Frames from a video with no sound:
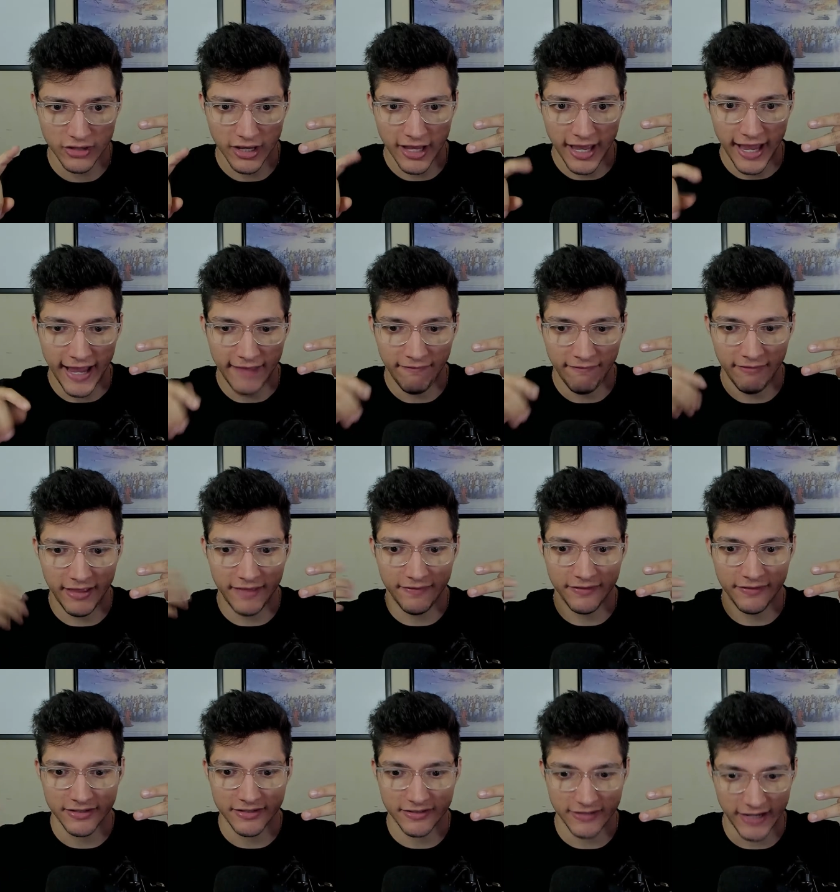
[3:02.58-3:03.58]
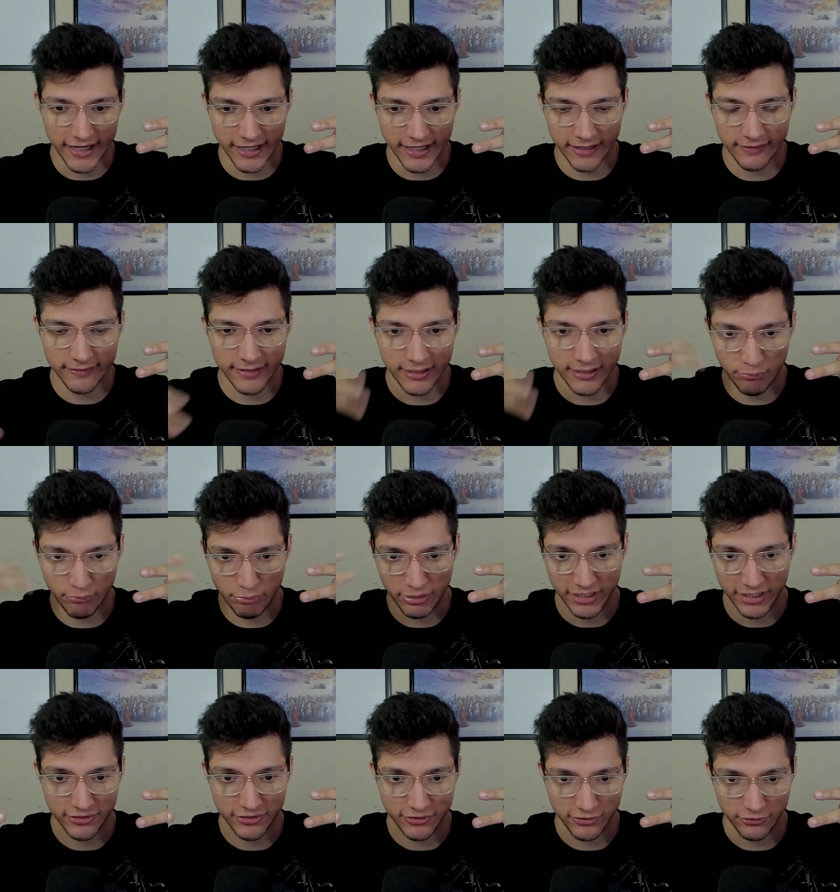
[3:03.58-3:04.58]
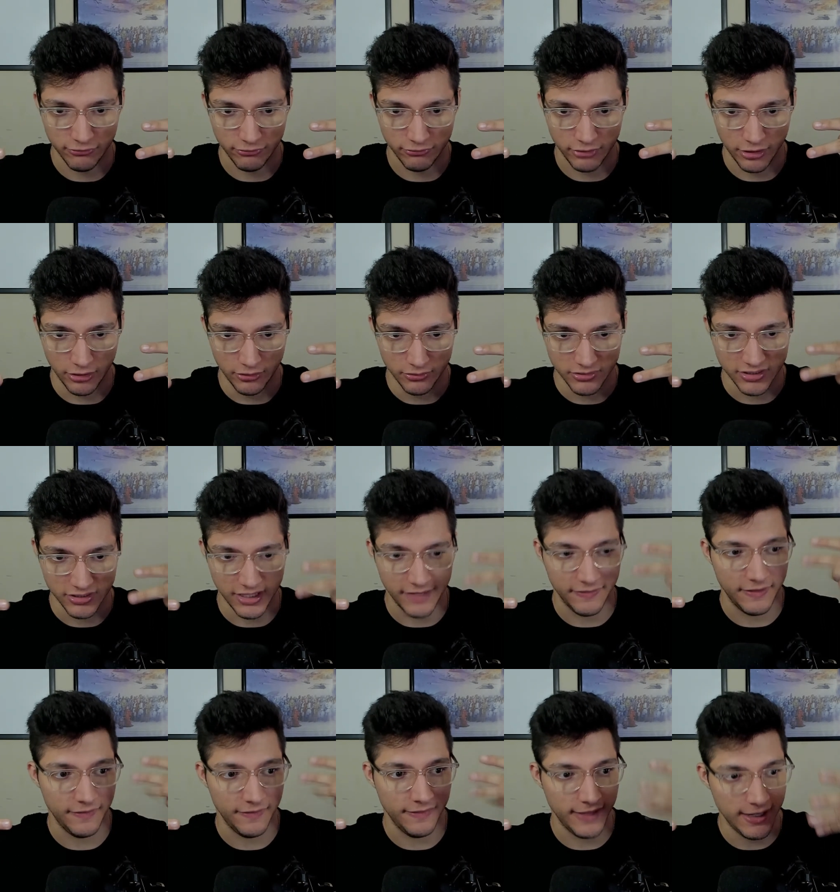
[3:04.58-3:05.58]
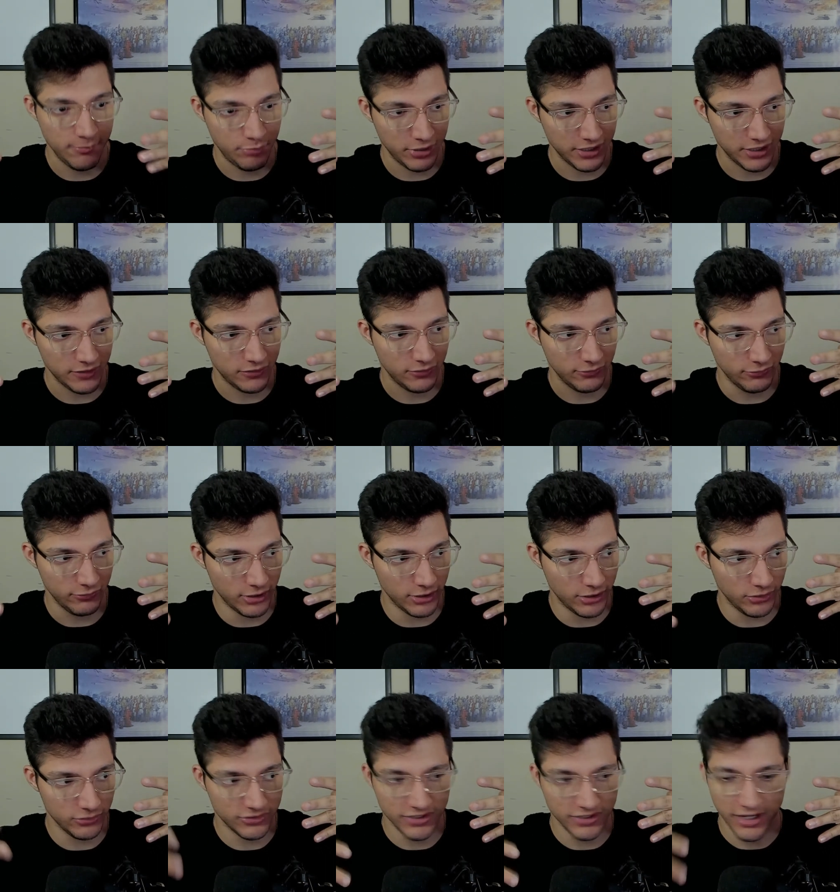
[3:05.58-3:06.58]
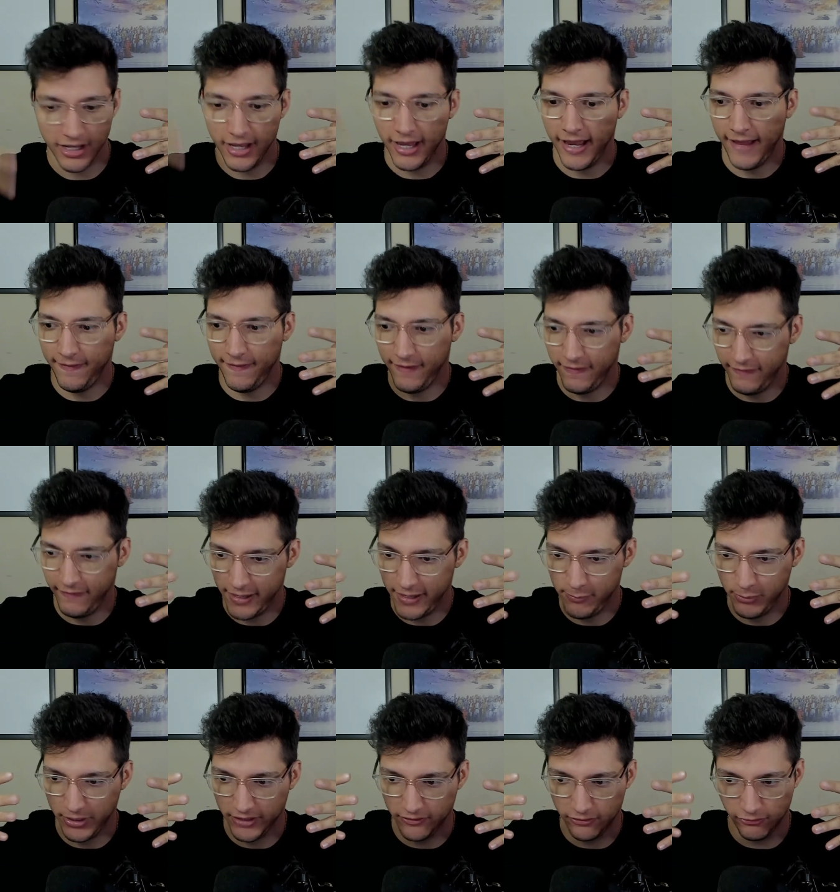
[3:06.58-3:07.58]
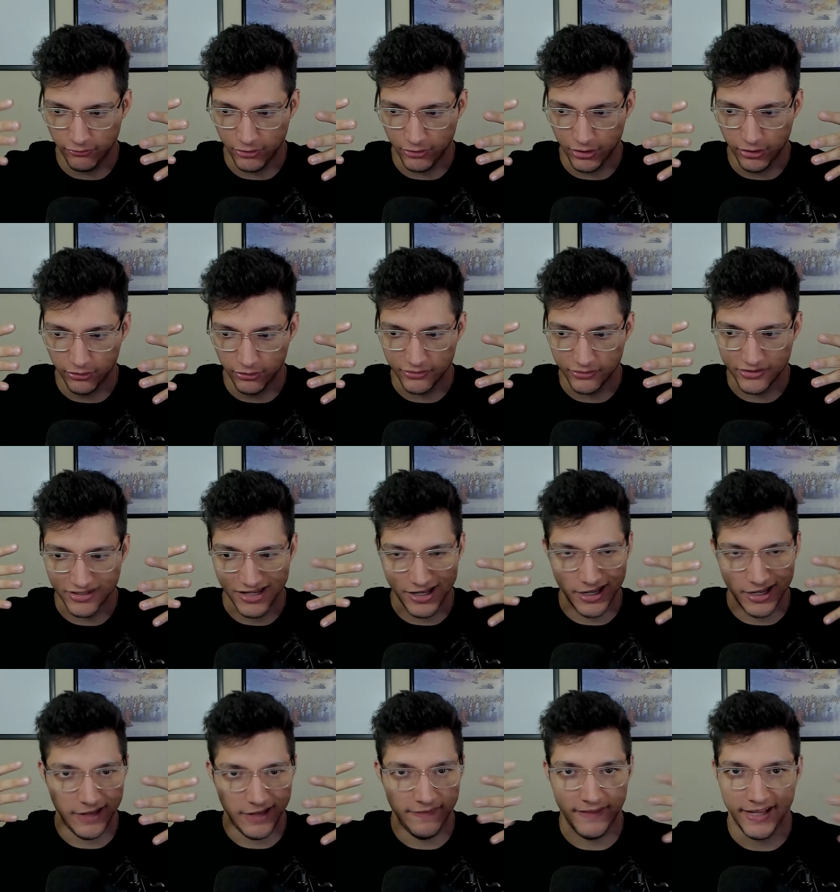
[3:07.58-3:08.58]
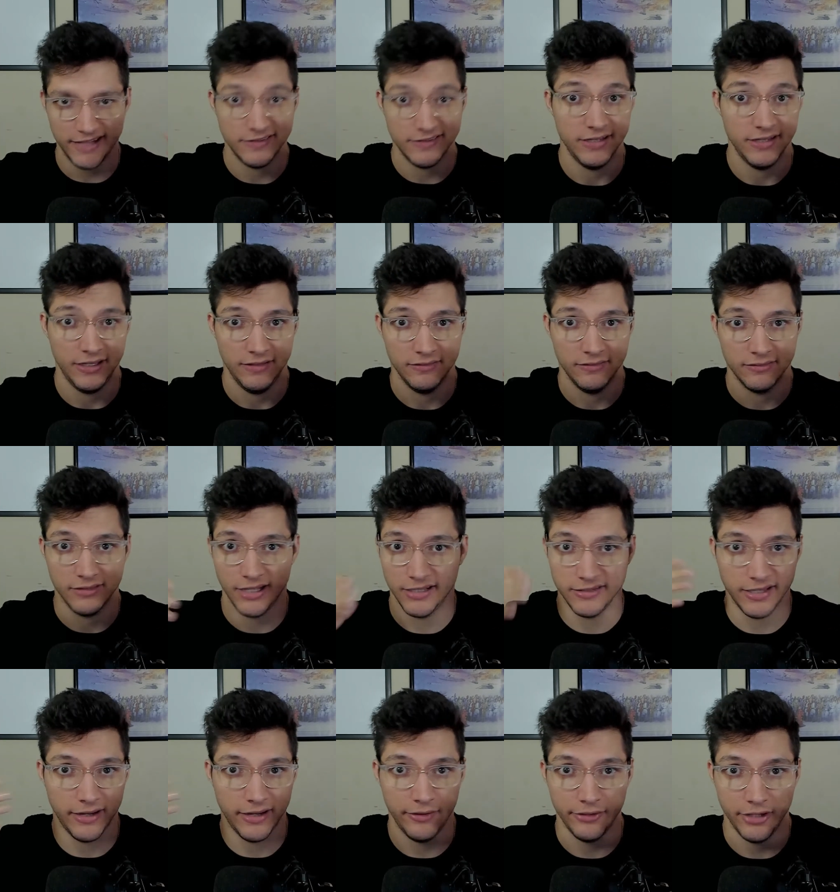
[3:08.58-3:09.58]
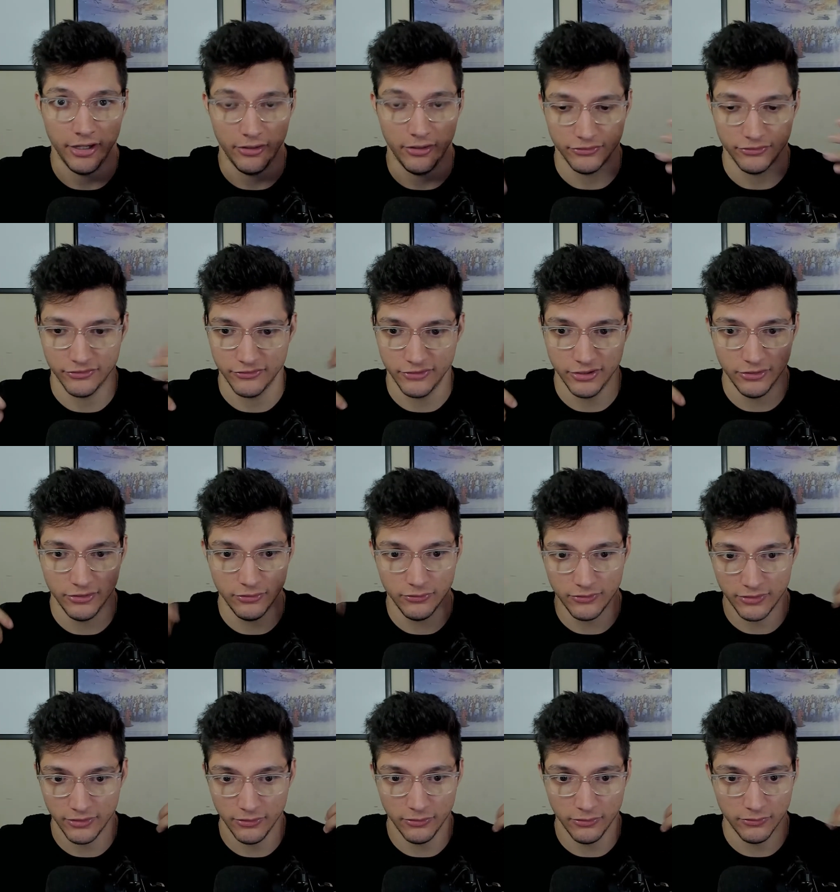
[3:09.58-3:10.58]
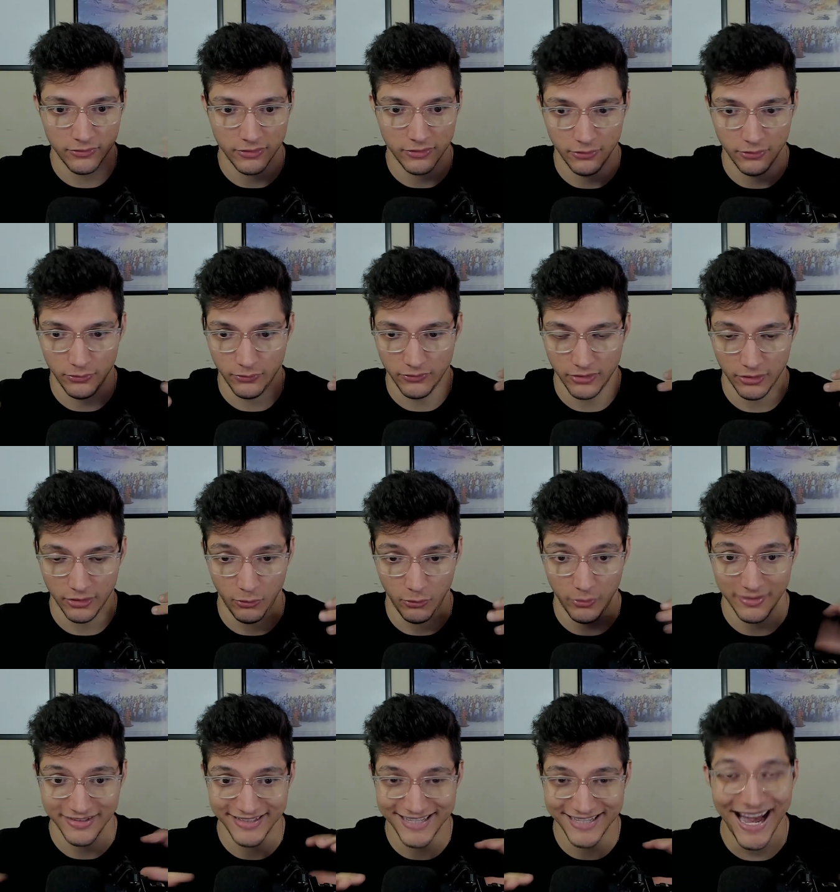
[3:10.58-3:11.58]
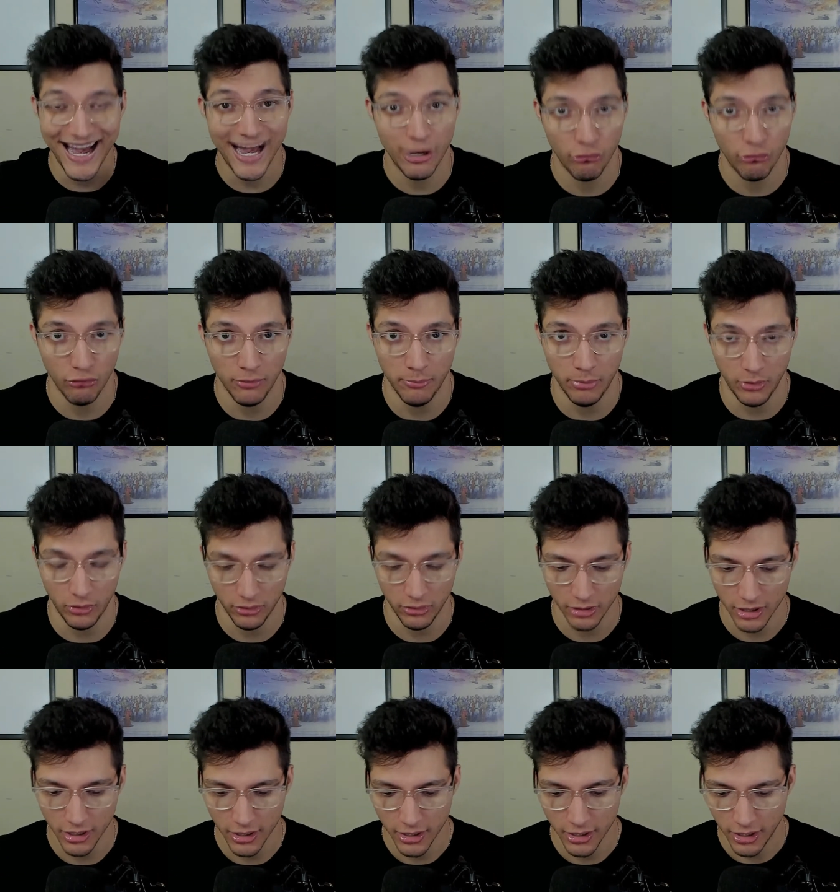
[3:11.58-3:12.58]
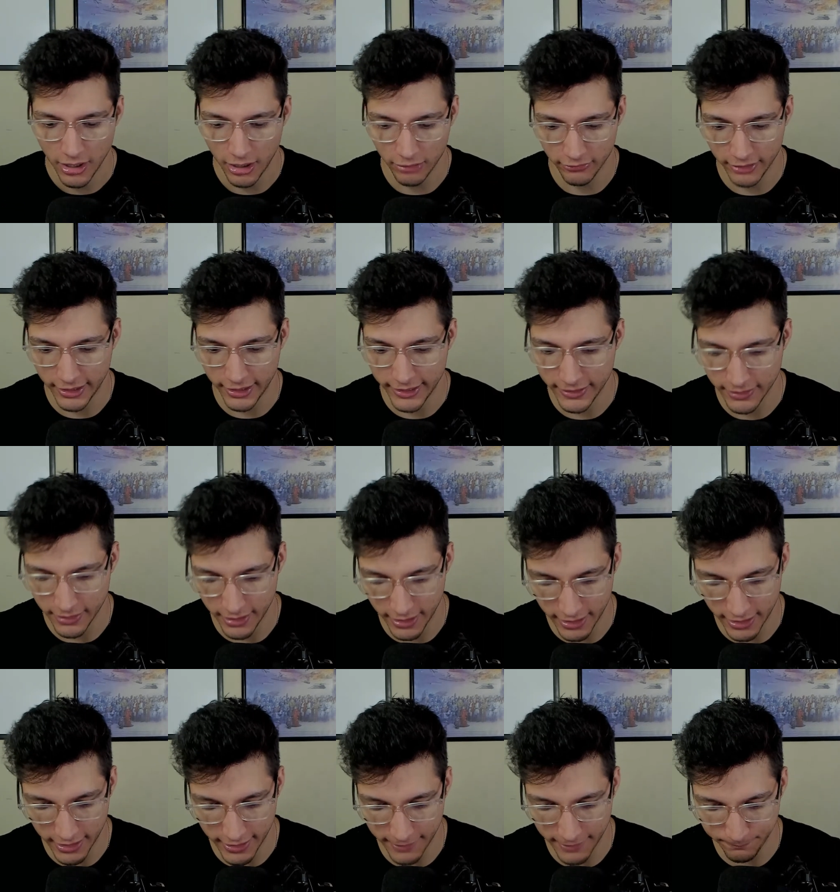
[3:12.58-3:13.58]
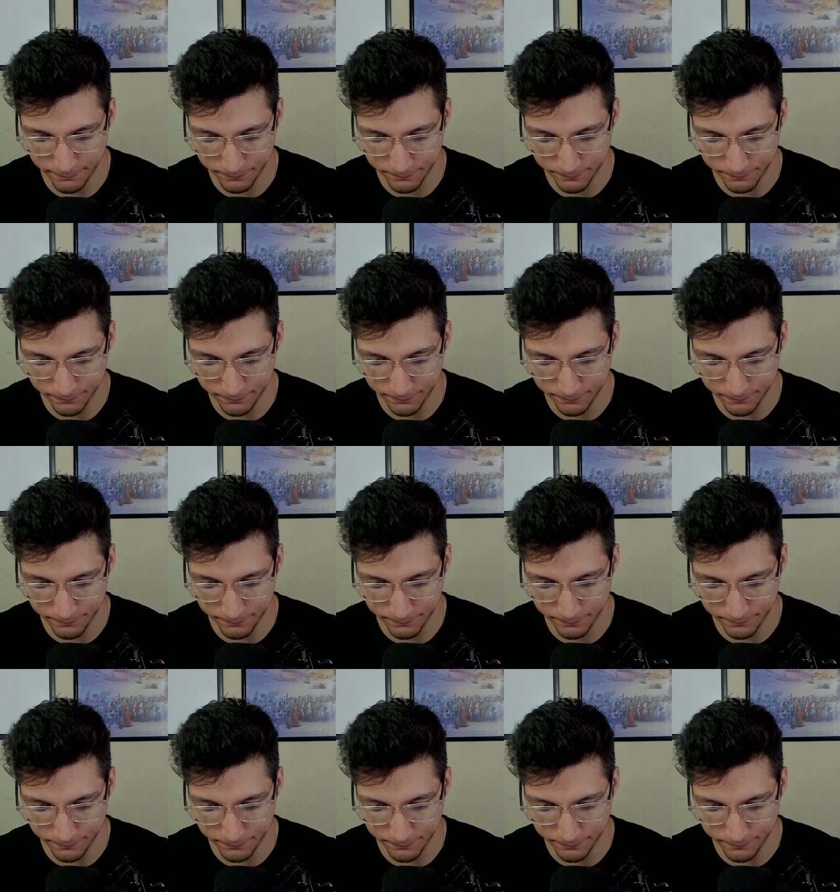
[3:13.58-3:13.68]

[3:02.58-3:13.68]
and then the second team picks 2 rogues, and then they pick 2 rogues, and then they pick 2 rogues. And that's it. That's how it goes. 2, 2, 2, 2. Terrible. All right. And